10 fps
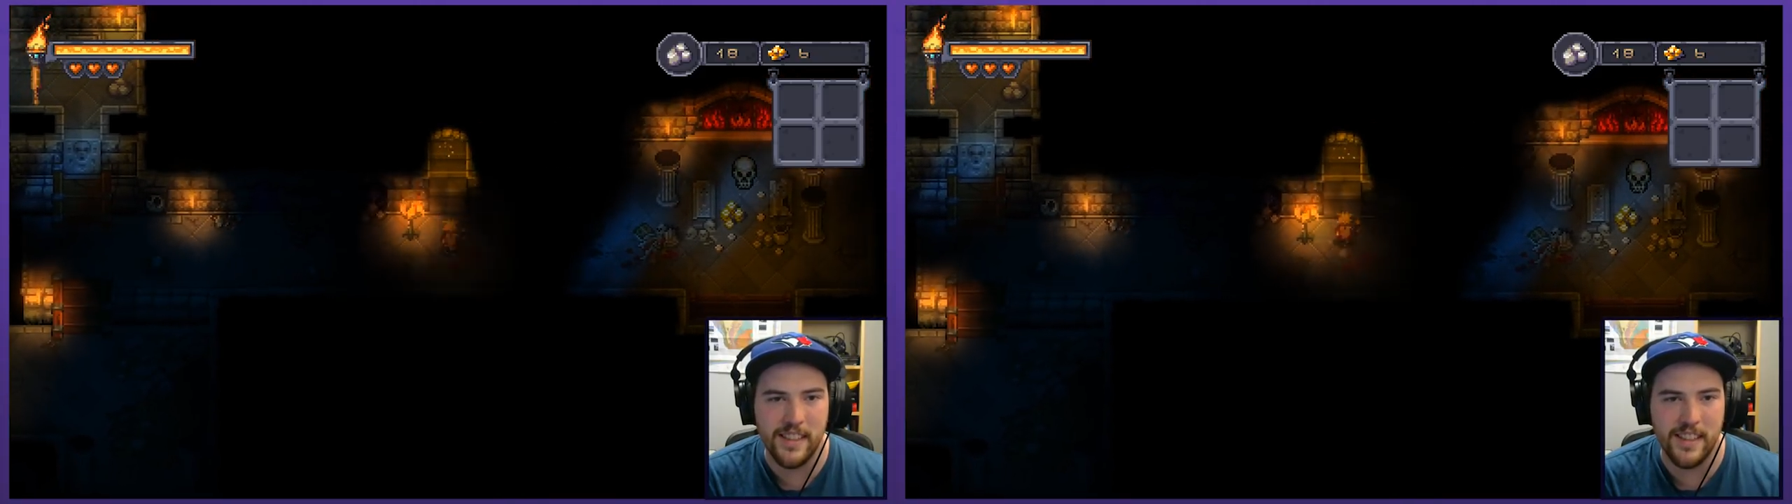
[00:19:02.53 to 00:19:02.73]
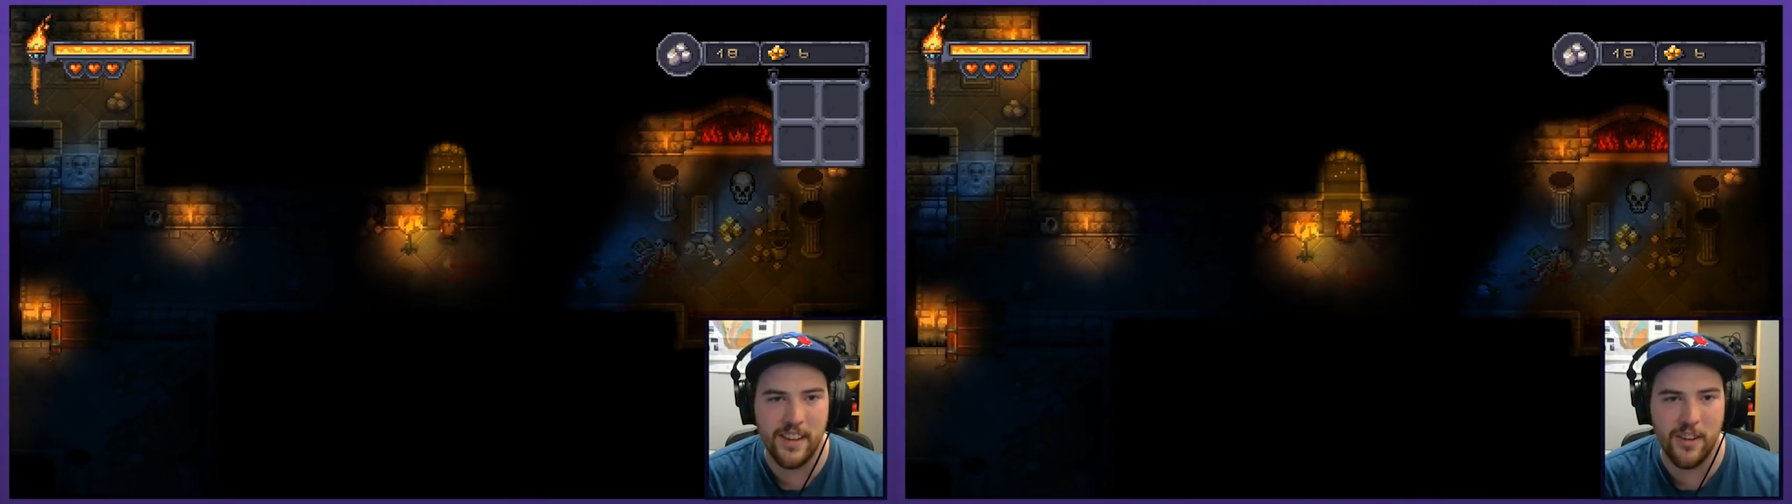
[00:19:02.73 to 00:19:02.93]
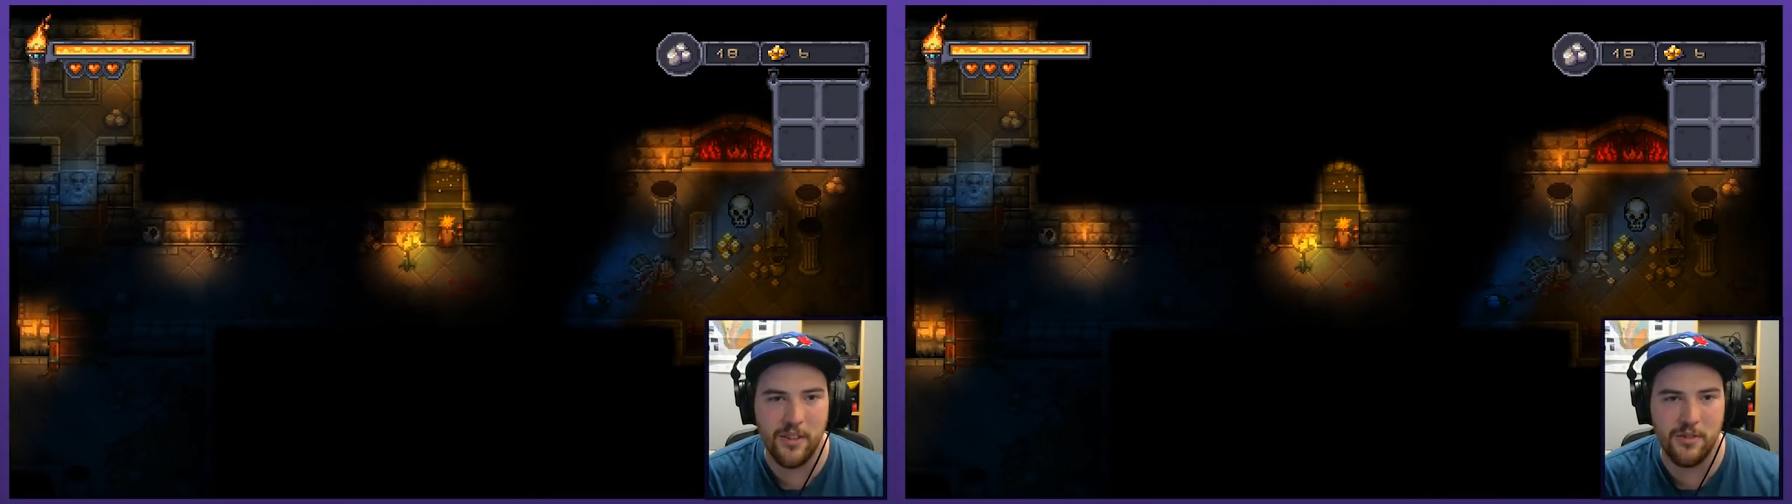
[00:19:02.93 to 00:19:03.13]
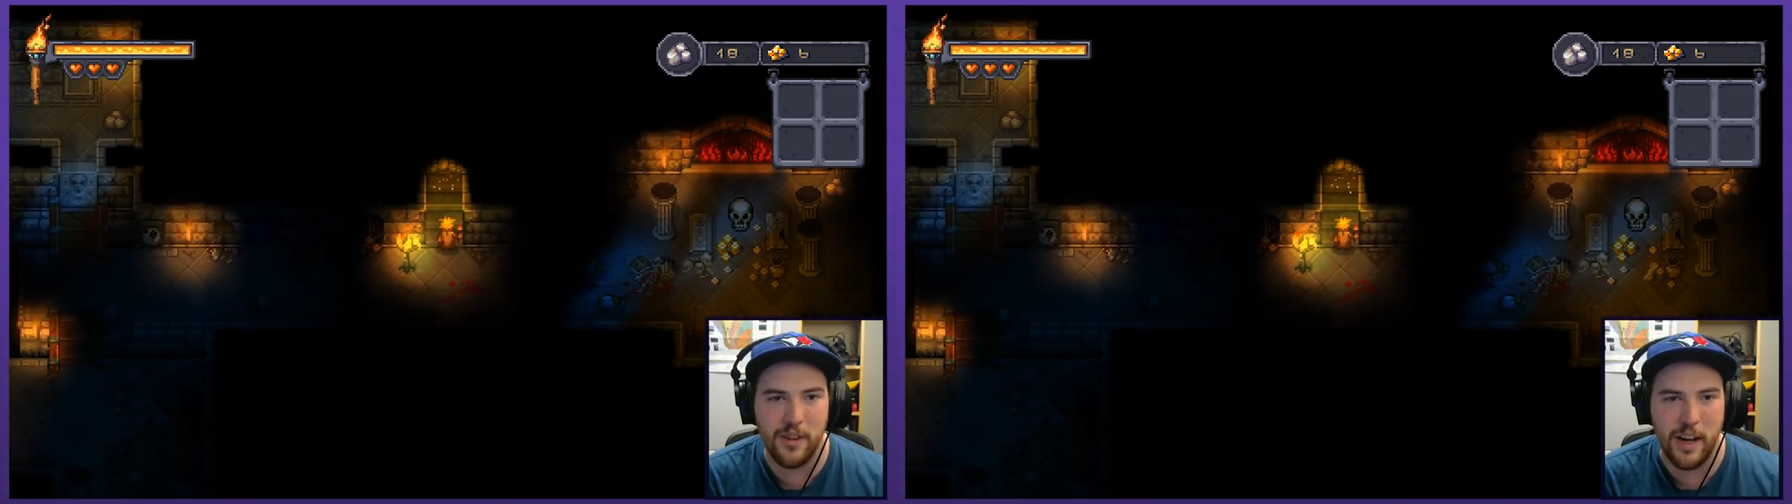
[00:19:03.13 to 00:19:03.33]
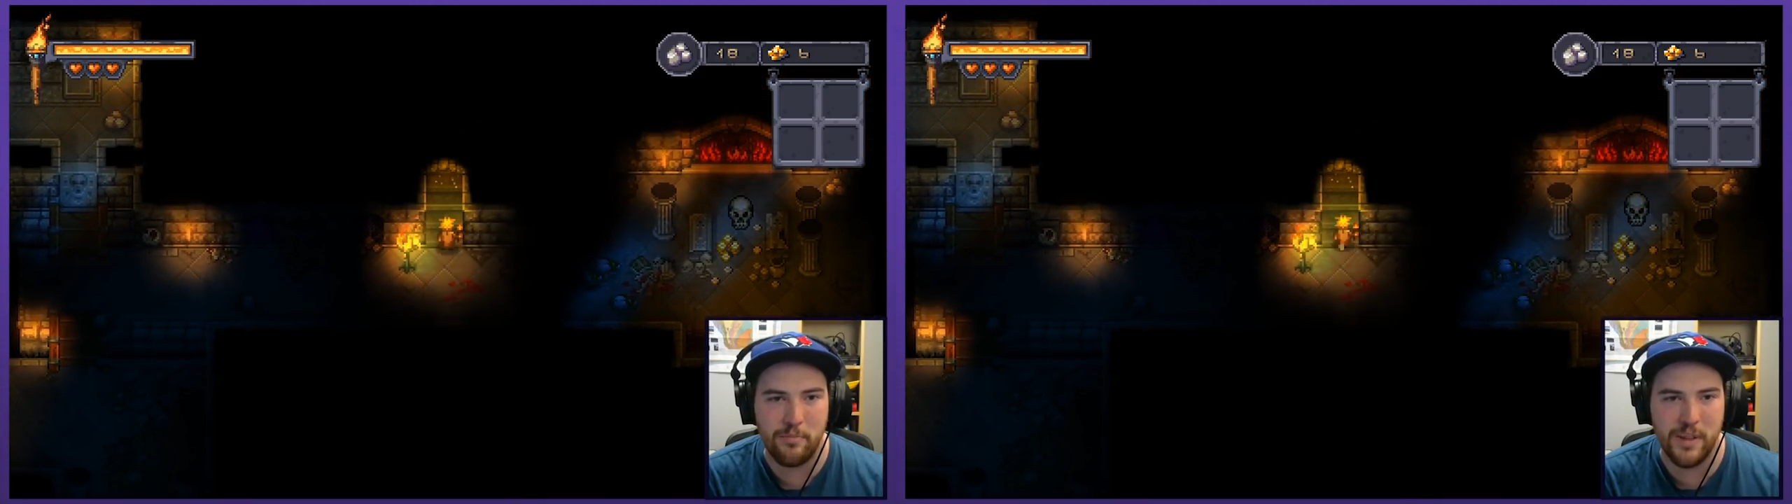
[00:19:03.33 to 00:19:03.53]
Oh
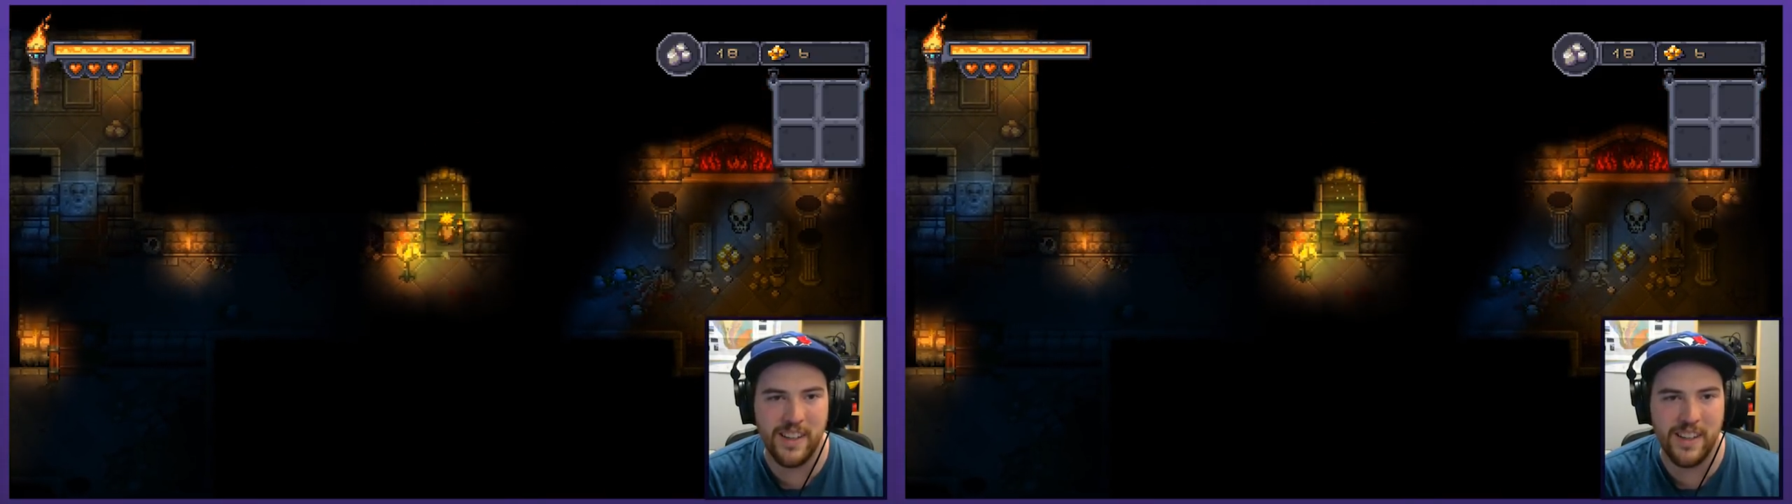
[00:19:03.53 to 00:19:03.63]
crap.